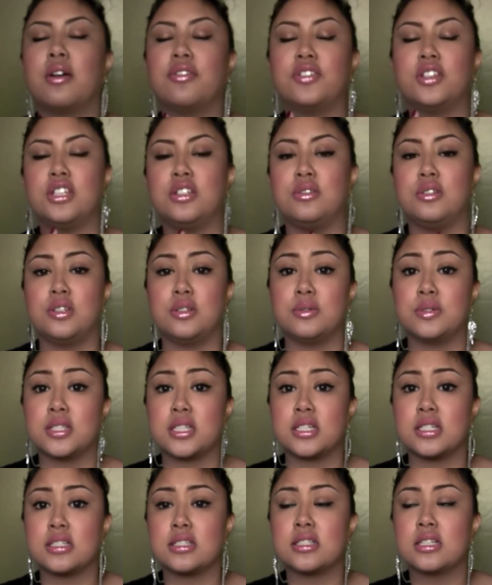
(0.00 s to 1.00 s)
often you use
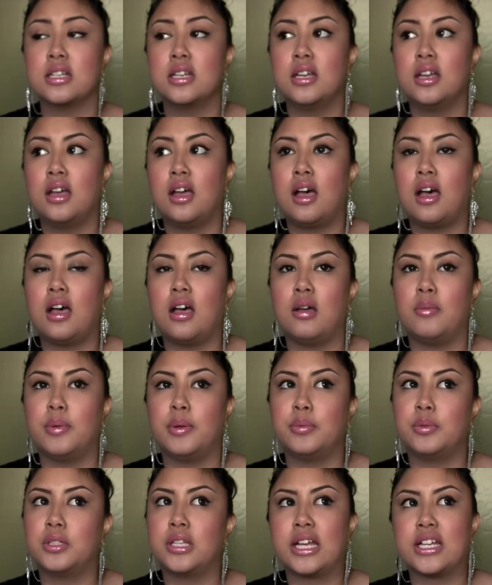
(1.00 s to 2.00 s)
this,
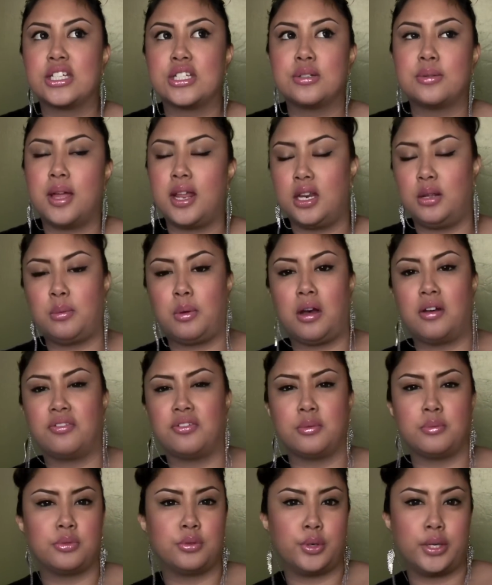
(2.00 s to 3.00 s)
it will last you anywhere
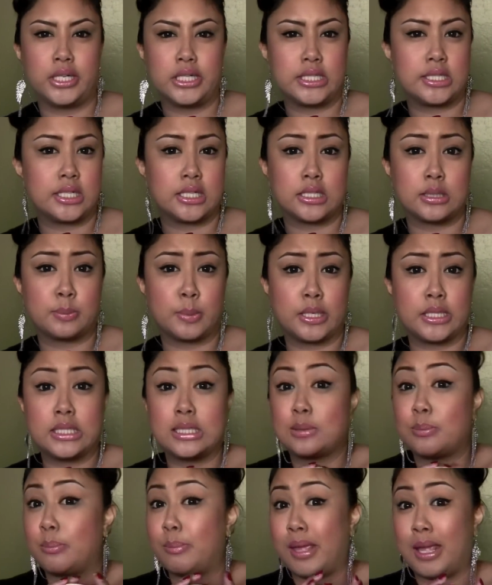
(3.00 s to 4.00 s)
from 3 to 6
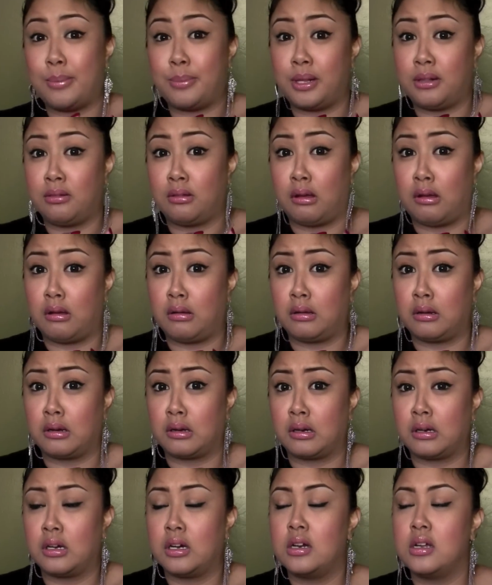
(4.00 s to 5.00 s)
months, maybe
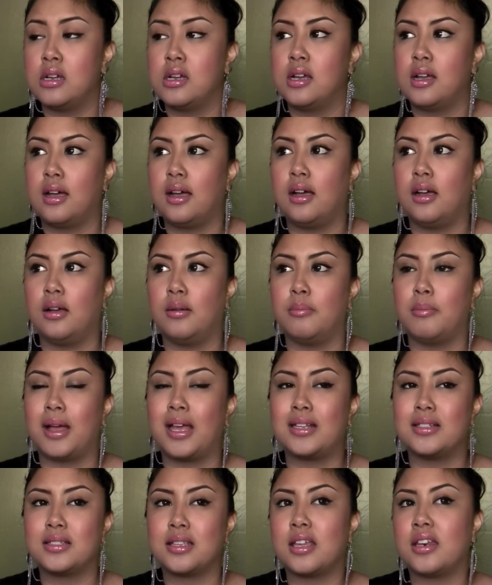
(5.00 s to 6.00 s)
longer.
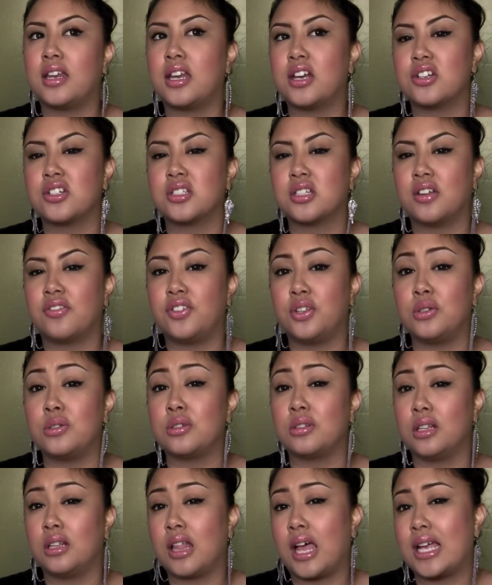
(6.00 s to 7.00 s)
My skincare stuff
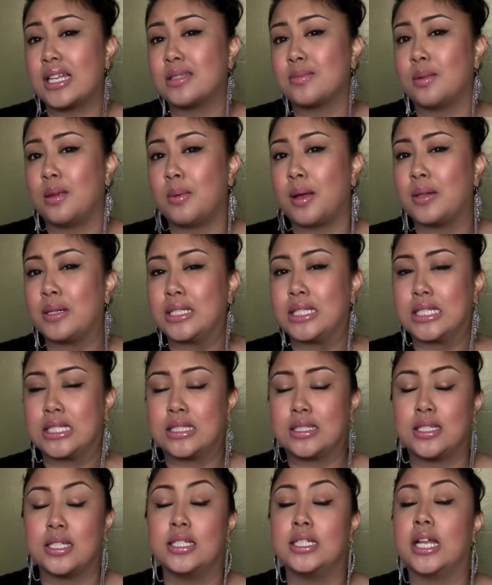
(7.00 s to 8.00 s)
usually lasts me about
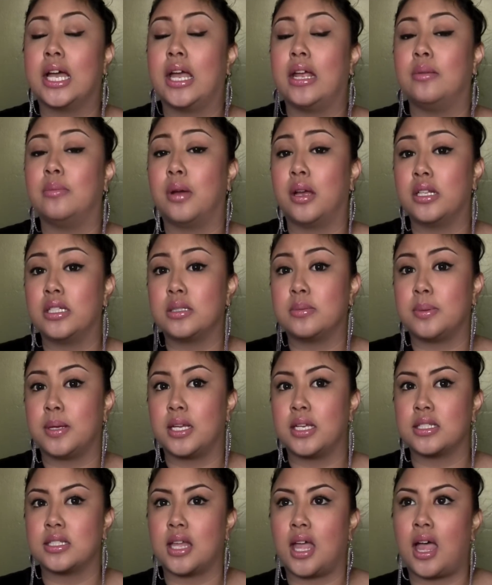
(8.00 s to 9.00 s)
6 to 9 months
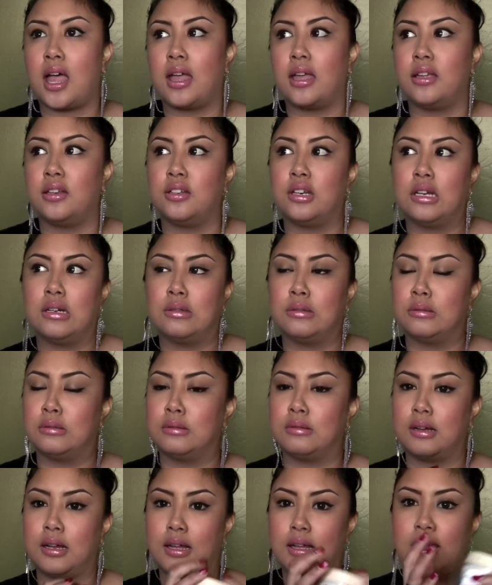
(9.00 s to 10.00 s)
because I
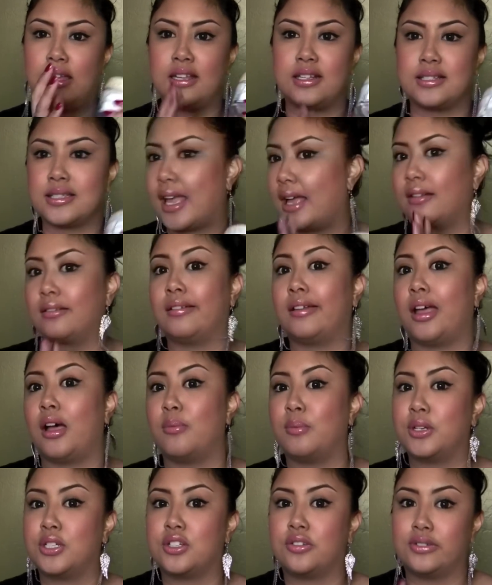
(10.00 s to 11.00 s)
know exactly how
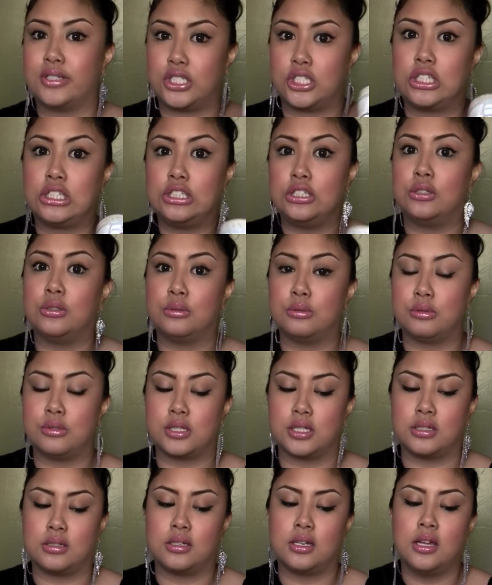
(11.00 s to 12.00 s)
much of it to
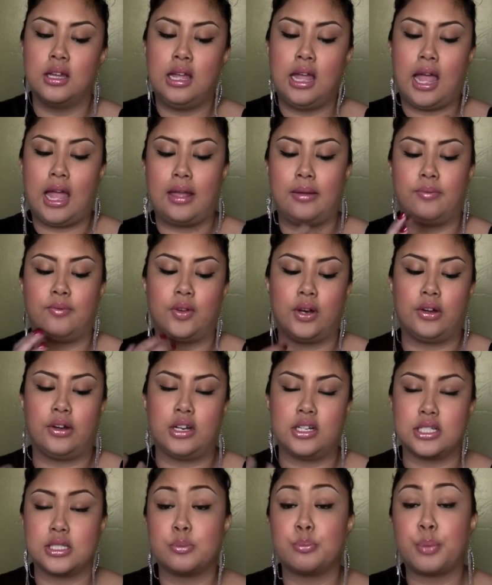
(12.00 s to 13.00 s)
use and I am
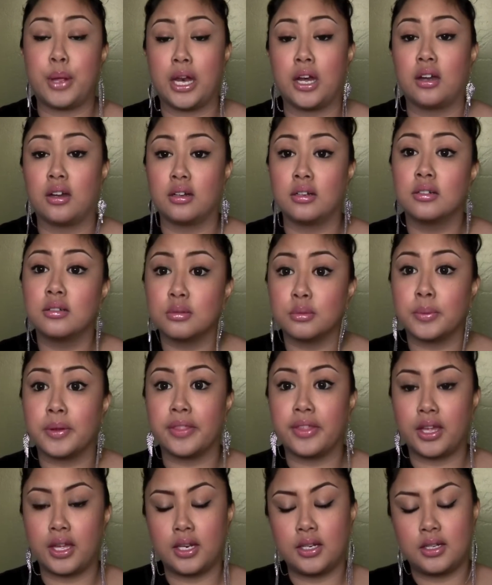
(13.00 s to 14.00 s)
very spare
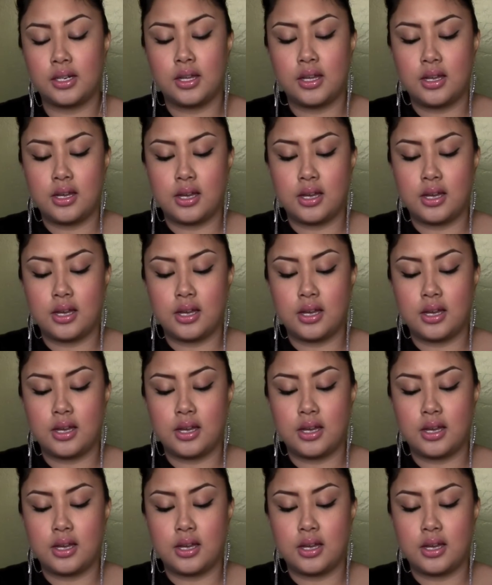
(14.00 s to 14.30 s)
with it.